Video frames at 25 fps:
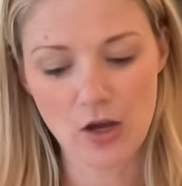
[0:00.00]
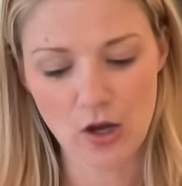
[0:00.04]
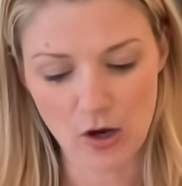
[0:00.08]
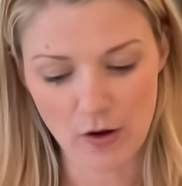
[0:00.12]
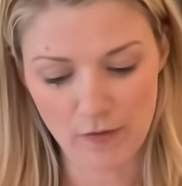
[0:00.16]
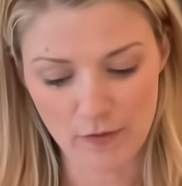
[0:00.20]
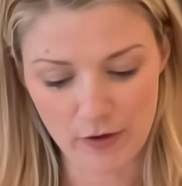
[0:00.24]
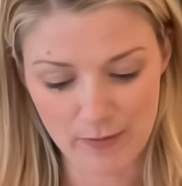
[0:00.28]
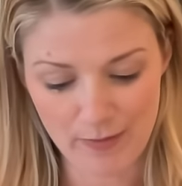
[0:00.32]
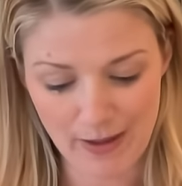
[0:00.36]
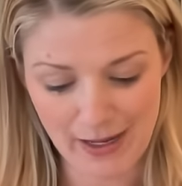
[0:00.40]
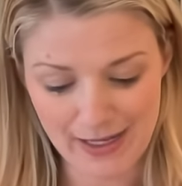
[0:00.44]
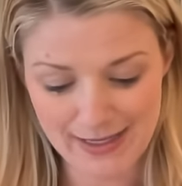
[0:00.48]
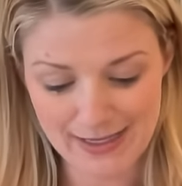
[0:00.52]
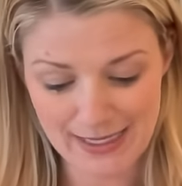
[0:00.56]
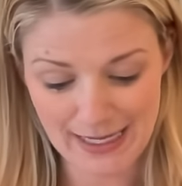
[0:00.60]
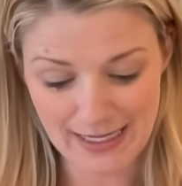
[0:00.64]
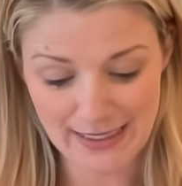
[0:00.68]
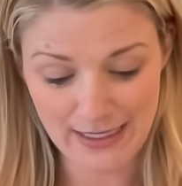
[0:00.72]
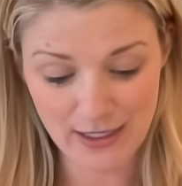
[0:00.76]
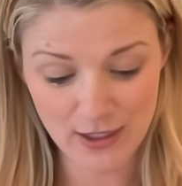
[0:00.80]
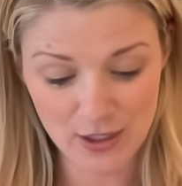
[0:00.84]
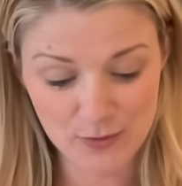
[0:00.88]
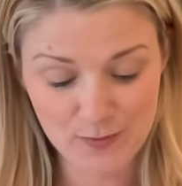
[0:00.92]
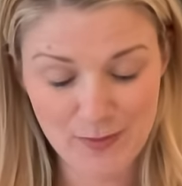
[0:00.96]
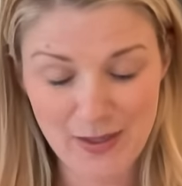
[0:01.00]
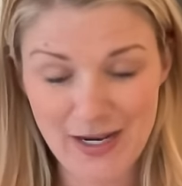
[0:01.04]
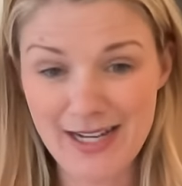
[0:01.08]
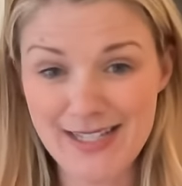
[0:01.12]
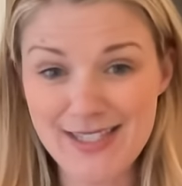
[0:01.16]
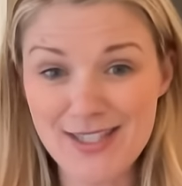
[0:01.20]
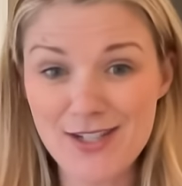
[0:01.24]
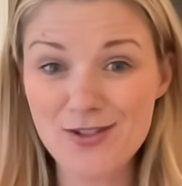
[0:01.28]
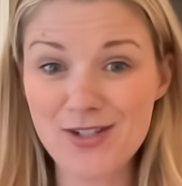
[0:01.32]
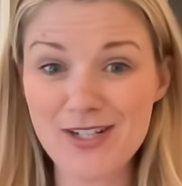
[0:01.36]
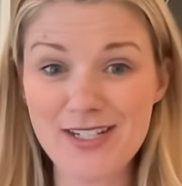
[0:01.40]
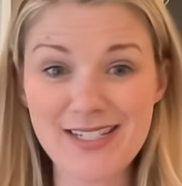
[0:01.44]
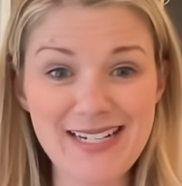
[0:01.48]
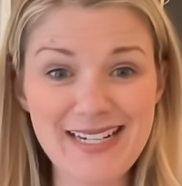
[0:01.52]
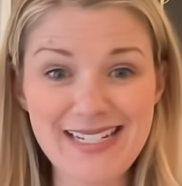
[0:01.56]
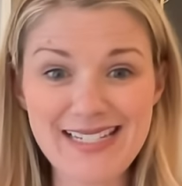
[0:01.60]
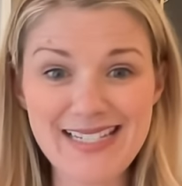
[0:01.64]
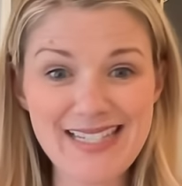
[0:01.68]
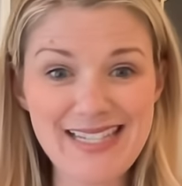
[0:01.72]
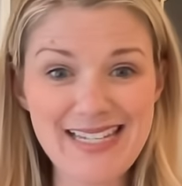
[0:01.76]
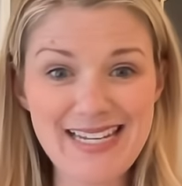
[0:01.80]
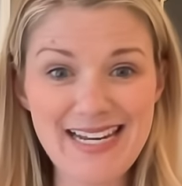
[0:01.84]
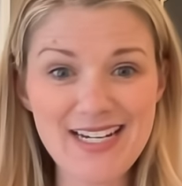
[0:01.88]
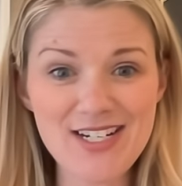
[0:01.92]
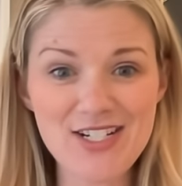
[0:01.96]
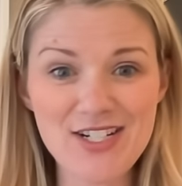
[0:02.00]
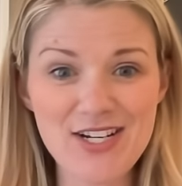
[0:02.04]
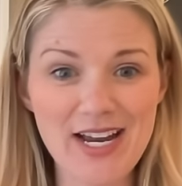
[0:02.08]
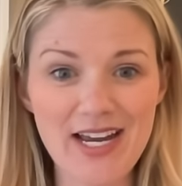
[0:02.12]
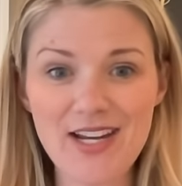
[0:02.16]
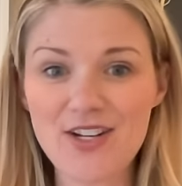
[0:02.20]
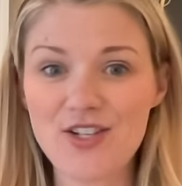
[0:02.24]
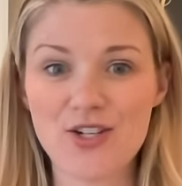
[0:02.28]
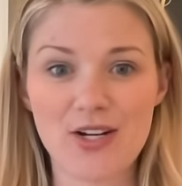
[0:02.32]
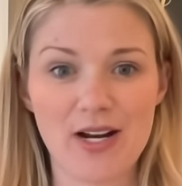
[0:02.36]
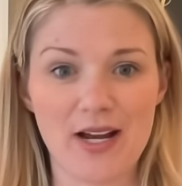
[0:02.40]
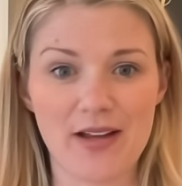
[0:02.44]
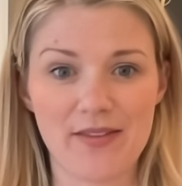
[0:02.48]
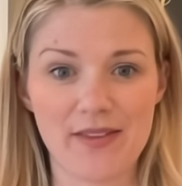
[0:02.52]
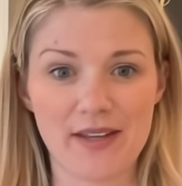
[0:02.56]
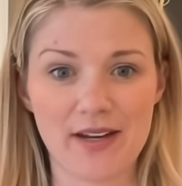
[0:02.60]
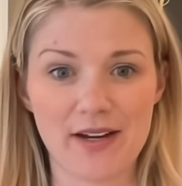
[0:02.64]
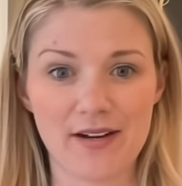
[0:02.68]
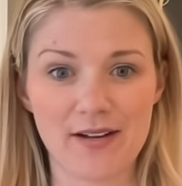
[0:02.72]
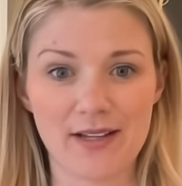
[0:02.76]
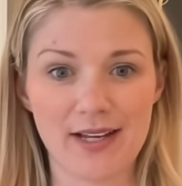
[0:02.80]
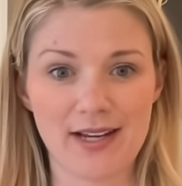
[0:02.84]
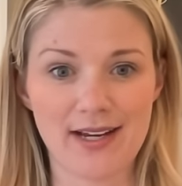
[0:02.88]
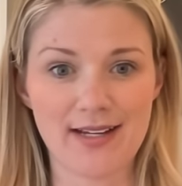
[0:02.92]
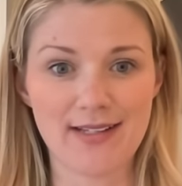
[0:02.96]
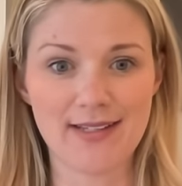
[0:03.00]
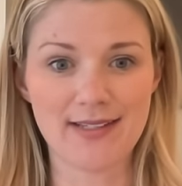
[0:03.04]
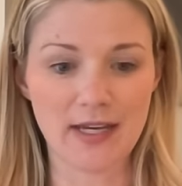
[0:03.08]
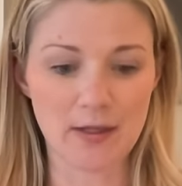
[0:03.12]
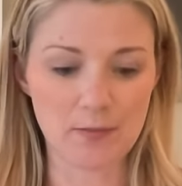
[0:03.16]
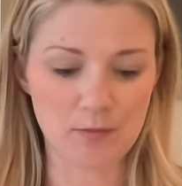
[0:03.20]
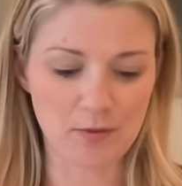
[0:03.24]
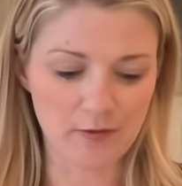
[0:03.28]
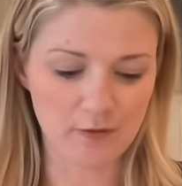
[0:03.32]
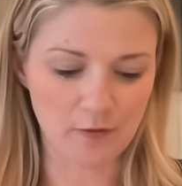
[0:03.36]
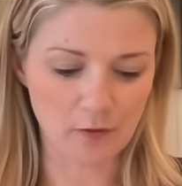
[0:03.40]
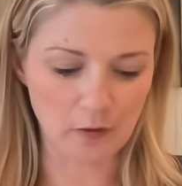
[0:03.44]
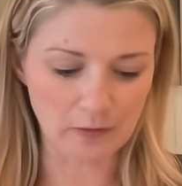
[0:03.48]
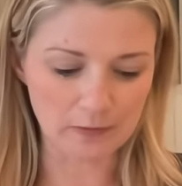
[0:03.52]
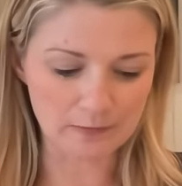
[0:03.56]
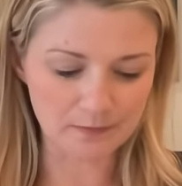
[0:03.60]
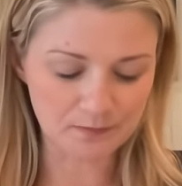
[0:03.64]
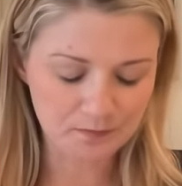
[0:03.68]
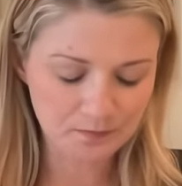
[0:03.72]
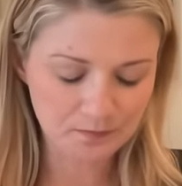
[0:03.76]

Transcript: over the past nine years because there just isn't the education out there, like I said before.